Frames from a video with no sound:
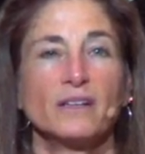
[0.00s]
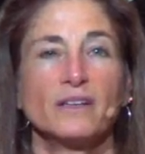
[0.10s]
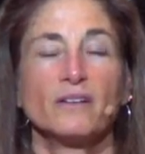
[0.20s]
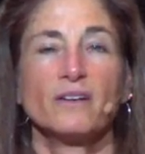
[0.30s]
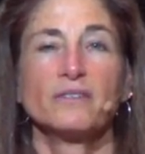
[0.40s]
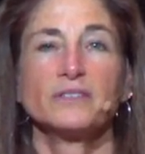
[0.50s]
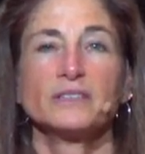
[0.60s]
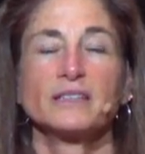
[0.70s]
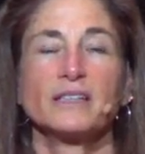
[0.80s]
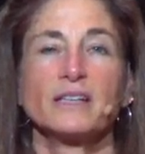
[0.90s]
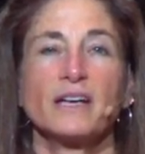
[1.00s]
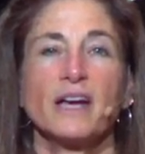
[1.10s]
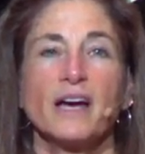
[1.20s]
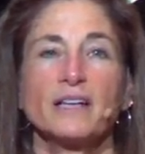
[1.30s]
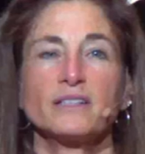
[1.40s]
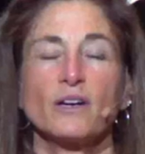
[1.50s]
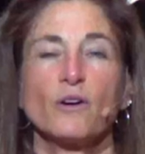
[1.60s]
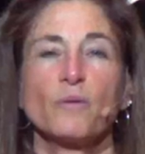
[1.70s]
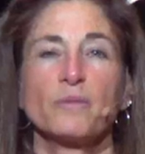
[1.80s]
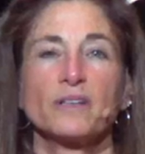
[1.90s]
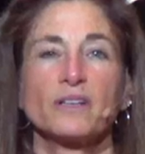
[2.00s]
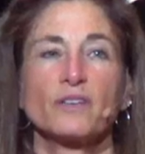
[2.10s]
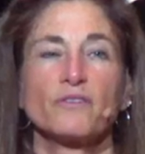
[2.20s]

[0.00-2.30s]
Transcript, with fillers: then all of a sudden I had to open